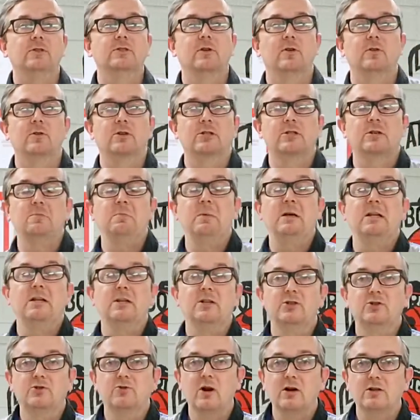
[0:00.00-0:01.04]
So there's gonna be
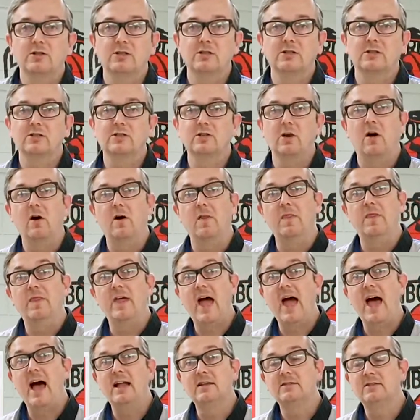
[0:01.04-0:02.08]
instructions on
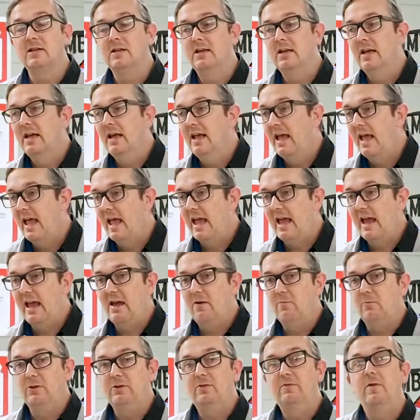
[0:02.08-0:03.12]
that.
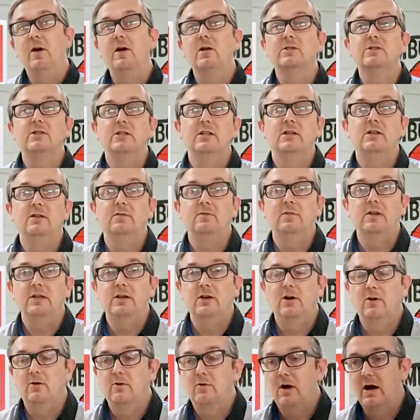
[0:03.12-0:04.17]
And when you follow to the end of the
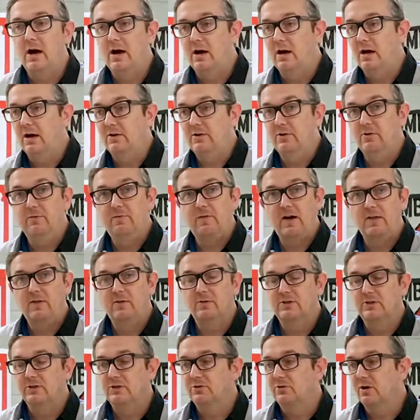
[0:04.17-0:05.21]
video, you'll find
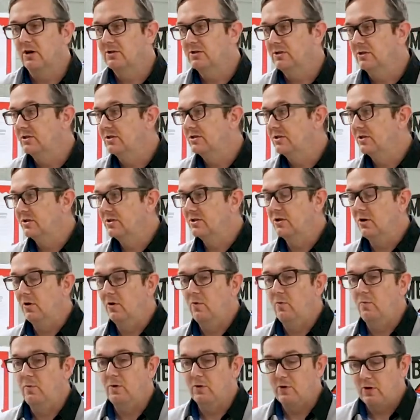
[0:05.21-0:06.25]
those instructions.
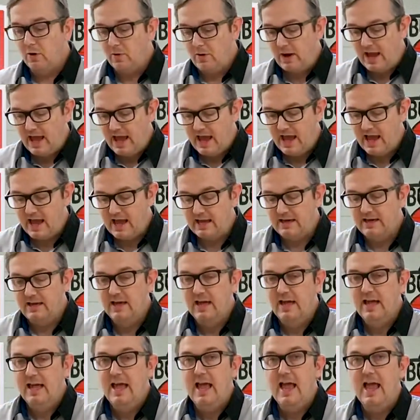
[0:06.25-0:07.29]
So we'll go
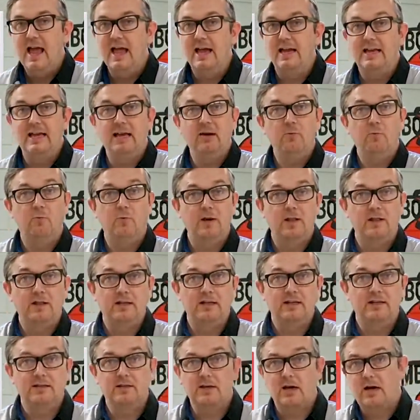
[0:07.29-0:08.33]
ahead and get one of
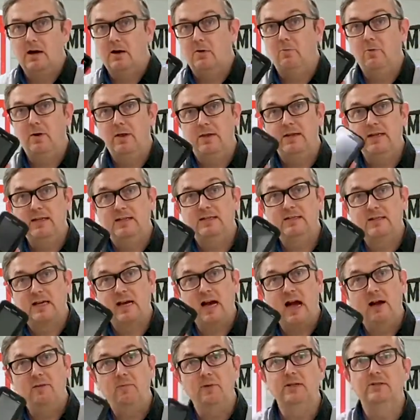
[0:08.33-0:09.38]
these
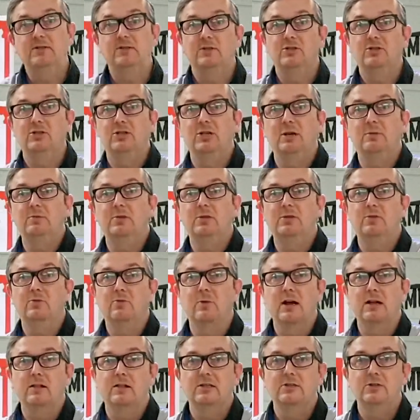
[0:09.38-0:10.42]
Kaiweets shipped
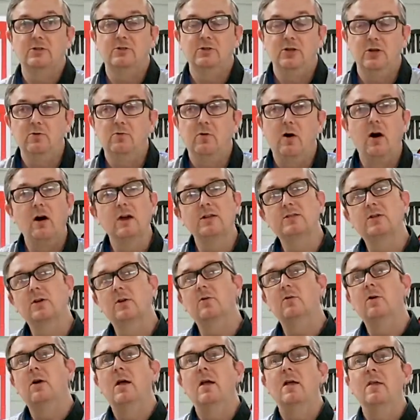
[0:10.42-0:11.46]
directly to you.
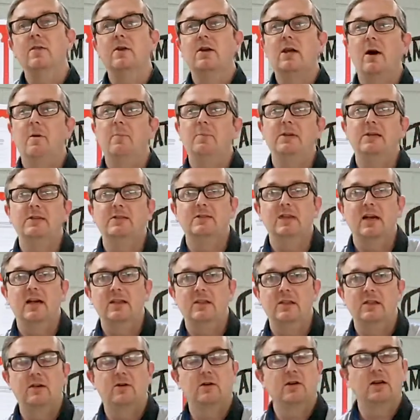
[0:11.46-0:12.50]
Also, the company said
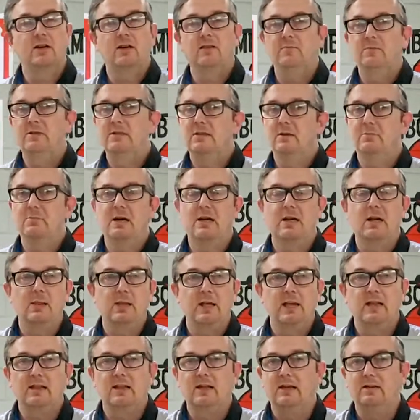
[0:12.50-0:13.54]
that they're gonna give me some kind of
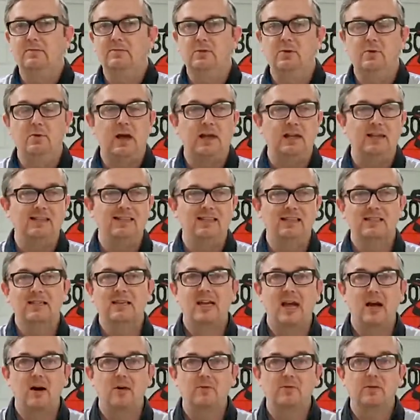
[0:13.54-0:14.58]
link that gives you a
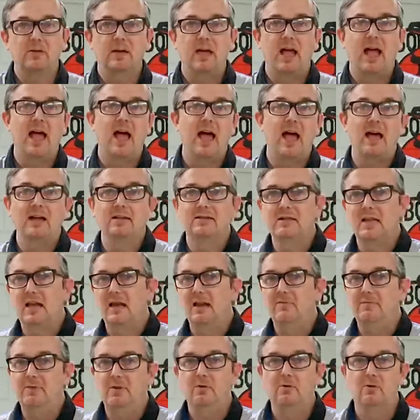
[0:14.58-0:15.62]
discount as
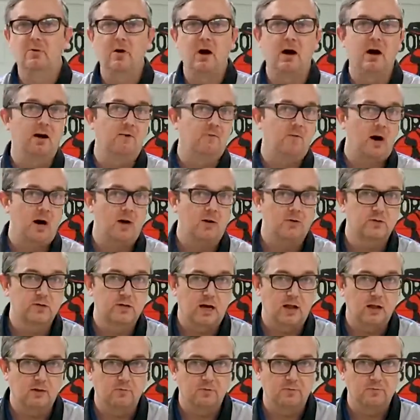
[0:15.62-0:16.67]
a viewer of Auto
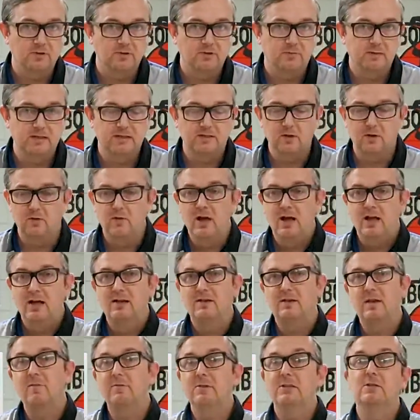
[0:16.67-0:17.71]
Scholar with Mr. B. So
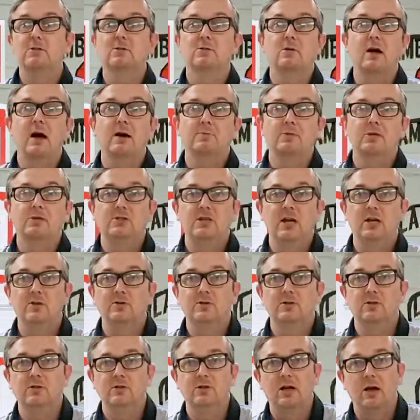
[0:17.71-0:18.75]
definitely subscribe to the channel
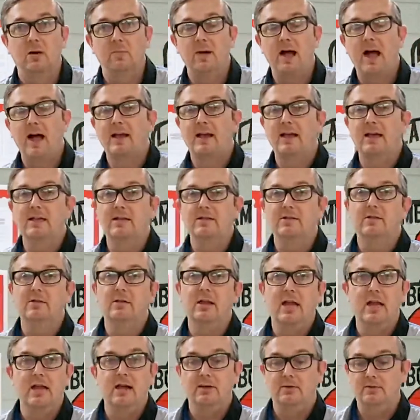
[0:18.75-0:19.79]
so you can come back, and
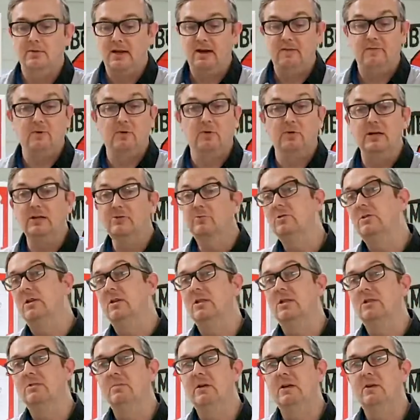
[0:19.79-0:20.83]
if you're interested
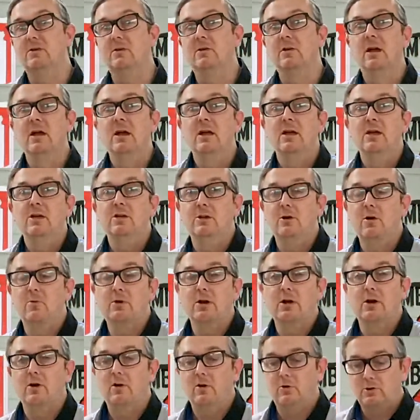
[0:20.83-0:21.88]
in this meter, you know
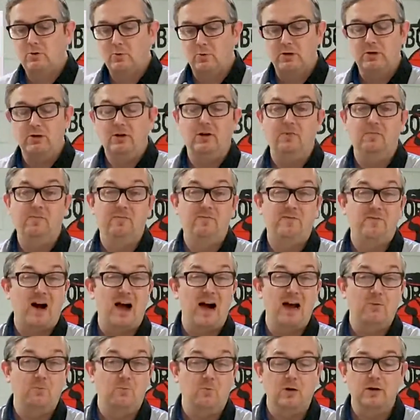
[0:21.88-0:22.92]
where to go to where you can
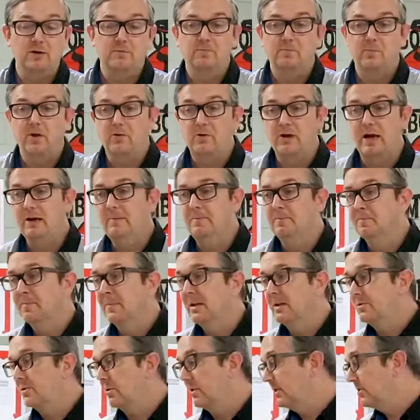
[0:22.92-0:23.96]
find one, okay?
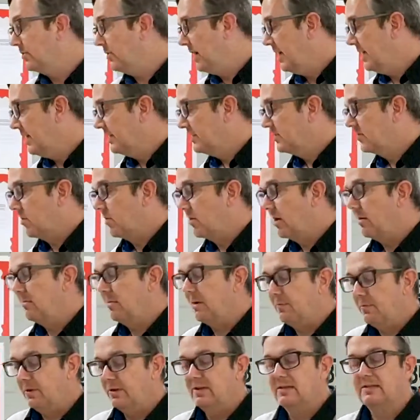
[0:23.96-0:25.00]
So let's go ahead and get started. I'm
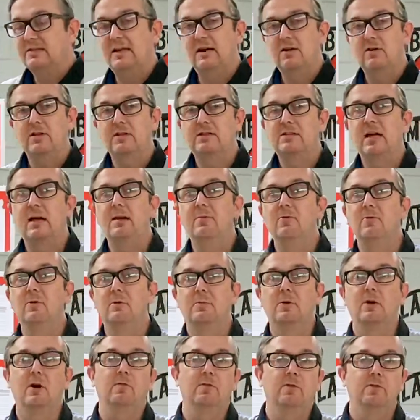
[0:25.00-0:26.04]
gonna put this down on the table
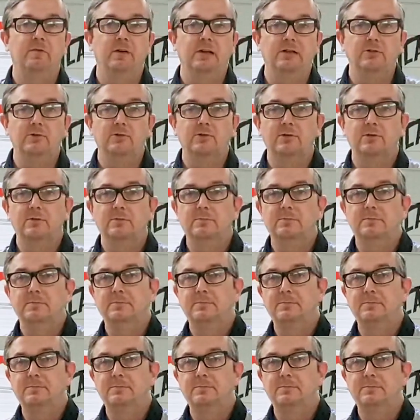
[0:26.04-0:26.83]
and we'll go over the features.